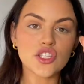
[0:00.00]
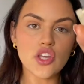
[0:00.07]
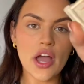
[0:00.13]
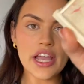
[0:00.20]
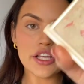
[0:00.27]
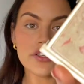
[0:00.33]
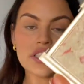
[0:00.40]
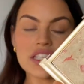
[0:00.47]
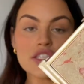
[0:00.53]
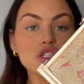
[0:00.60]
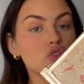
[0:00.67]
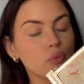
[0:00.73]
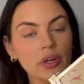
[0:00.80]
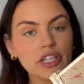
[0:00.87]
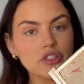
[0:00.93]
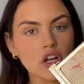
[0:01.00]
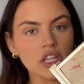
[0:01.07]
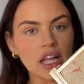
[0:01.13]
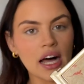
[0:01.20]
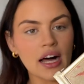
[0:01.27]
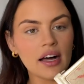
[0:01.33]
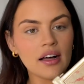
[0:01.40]
I use this $3
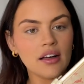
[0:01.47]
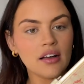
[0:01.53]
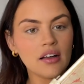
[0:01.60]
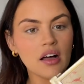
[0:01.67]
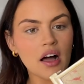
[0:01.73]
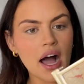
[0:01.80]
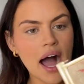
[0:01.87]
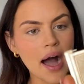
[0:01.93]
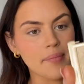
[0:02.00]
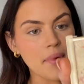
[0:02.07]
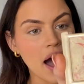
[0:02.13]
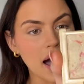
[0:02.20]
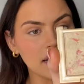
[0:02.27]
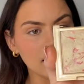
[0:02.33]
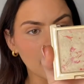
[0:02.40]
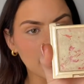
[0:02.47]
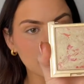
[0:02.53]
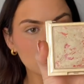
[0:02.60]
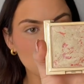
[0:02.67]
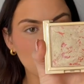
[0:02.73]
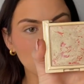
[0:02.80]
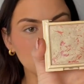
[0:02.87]

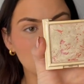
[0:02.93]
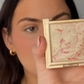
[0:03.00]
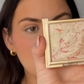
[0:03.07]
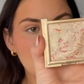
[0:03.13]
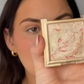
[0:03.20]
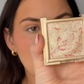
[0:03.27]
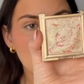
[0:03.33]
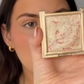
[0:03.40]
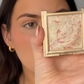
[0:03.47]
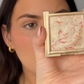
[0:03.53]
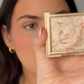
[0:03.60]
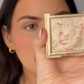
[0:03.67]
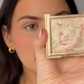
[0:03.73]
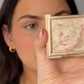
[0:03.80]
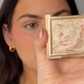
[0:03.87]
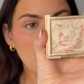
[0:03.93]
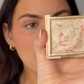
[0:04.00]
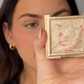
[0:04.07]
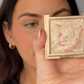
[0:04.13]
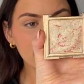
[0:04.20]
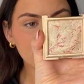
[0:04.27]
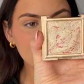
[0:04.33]
highlighter. It's by
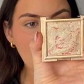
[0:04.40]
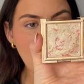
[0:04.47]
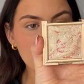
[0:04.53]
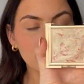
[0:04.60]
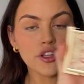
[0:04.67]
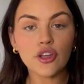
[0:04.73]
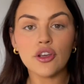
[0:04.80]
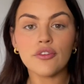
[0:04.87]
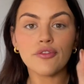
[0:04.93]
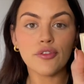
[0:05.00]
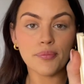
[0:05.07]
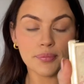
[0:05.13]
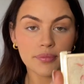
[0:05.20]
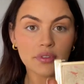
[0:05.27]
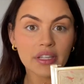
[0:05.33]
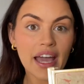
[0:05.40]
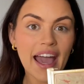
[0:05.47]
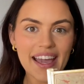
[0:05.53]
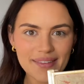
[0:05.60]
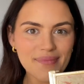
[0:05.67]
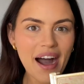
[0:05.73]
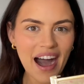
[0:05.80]
Fifth Avenue from
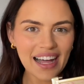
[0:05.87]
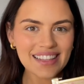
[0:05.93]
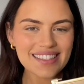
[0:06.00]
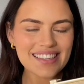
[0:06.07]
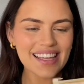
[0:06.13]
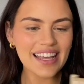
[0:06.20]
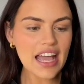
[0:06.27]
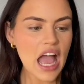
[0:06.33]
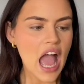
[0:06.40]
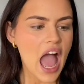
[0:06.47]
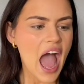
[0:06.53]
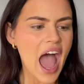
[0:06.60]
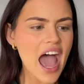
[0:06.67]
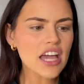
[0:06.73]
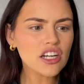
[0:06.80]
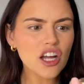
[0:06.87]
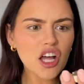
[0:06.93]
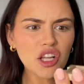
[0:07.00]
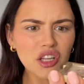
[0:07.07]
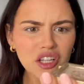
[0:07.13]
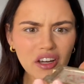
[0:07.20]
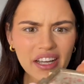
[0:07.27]
Kmart. And
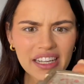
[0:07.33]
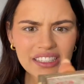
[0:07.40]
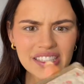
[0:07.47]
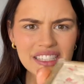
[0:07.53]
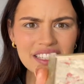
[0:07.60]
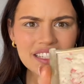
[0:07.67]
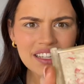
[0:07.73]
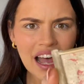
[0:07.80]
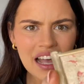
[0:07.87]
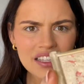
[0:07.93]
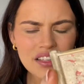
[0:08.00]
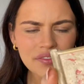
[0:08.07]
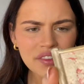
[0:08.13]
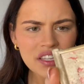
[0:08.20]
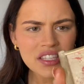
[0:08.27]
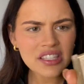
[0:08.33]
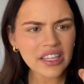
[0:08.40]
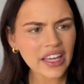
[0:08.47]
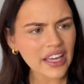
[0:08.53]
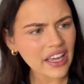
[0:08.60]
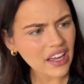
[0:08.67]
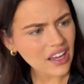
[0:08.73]
look at the size of this
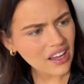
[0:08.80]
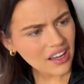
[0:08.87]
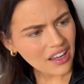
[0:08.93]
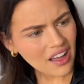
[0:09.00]
thing.